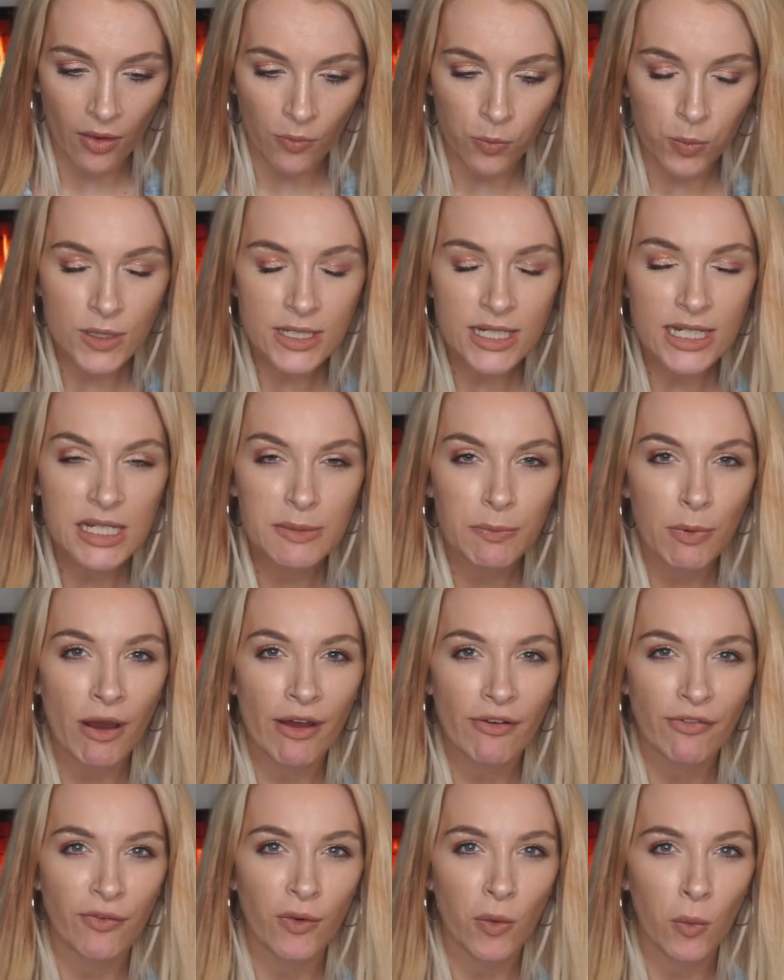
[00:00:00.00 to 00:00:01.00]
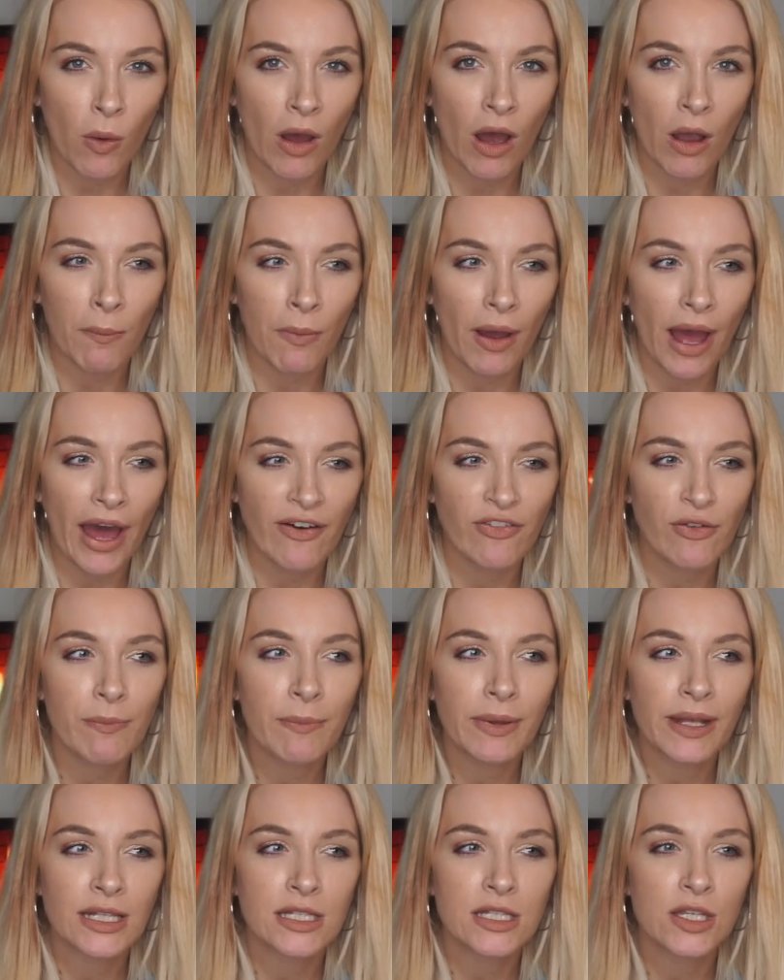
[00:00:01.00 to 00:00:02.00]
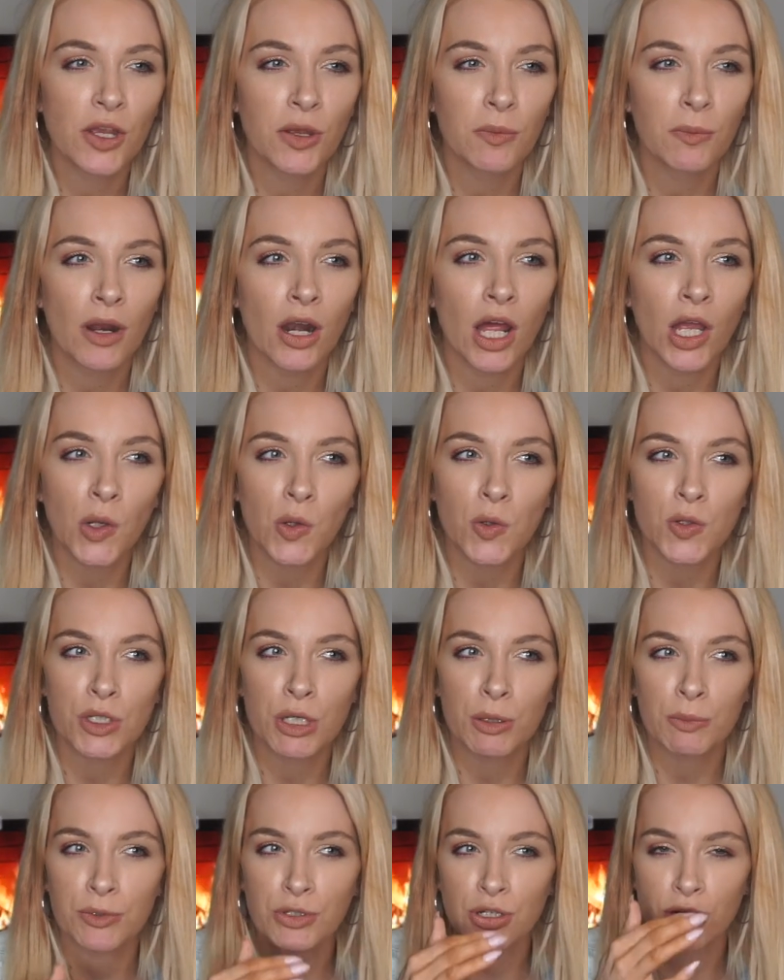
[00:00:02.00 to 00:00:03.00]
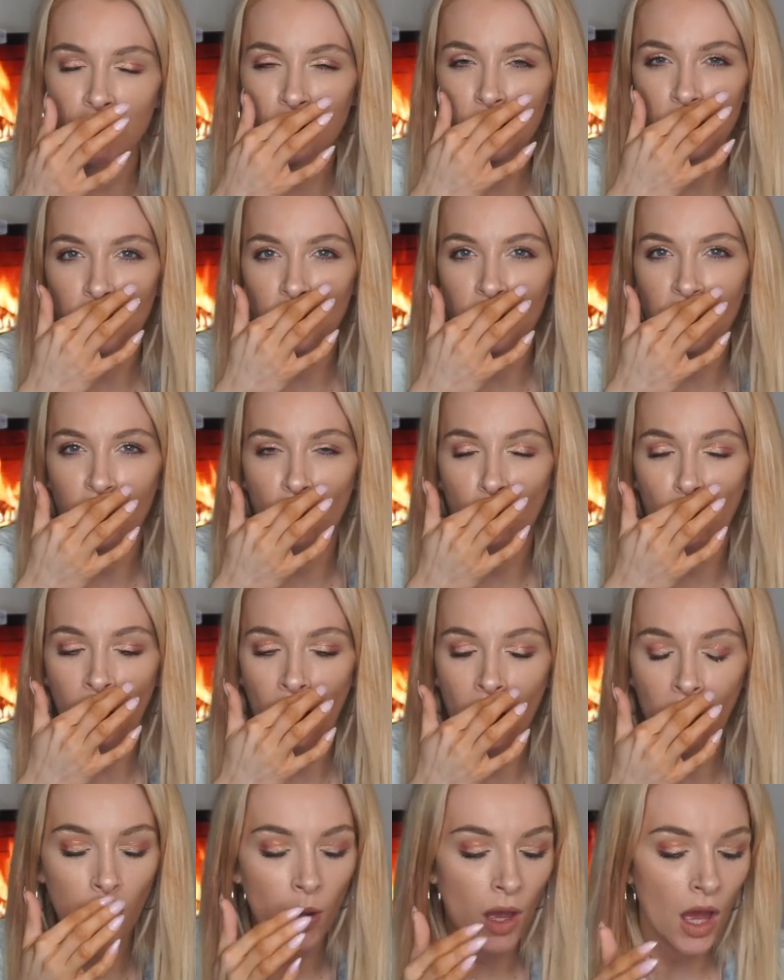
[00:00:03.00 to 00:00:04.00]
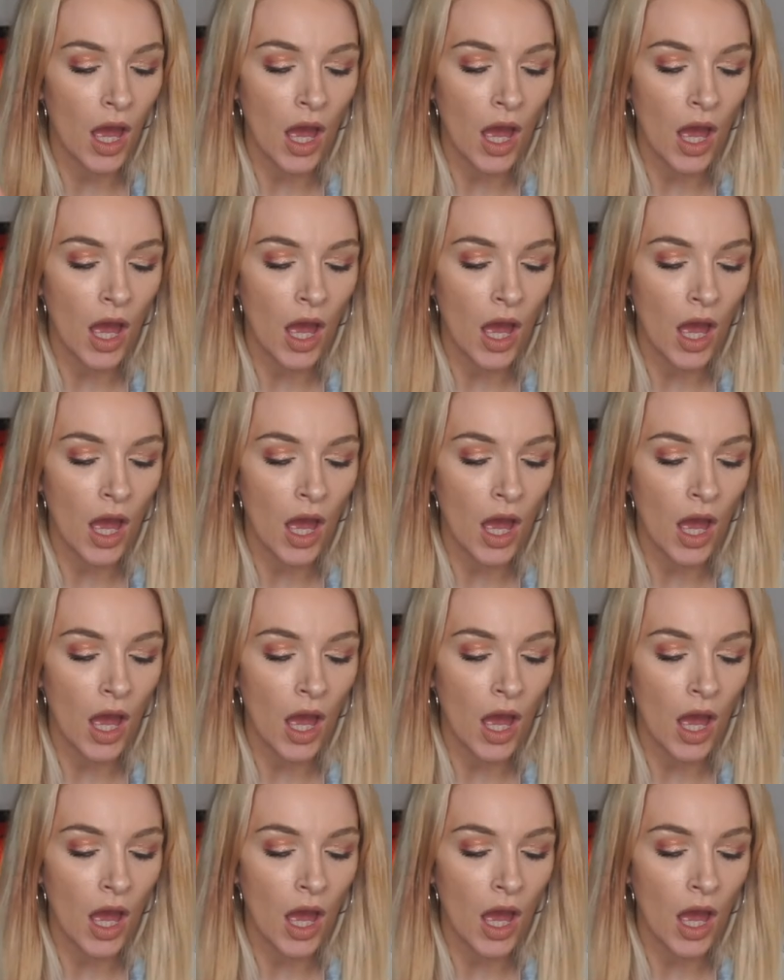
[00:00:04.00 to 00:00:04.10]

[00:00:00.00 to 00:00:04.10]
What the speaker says: wanted to buy for a while, but I haven't been to my local super drug store for a while,